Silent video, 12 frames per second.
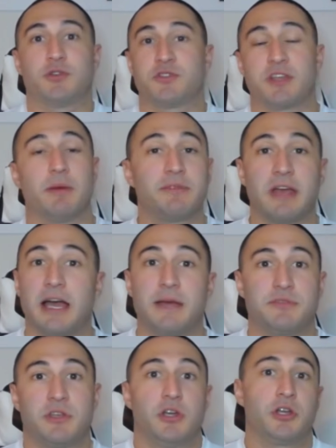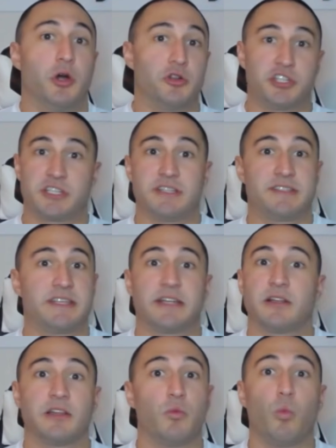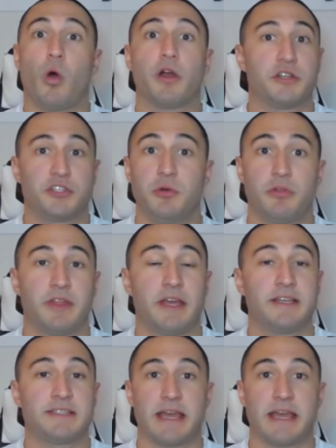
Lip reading: So sometimes coaches can signal in 1 or 2 things,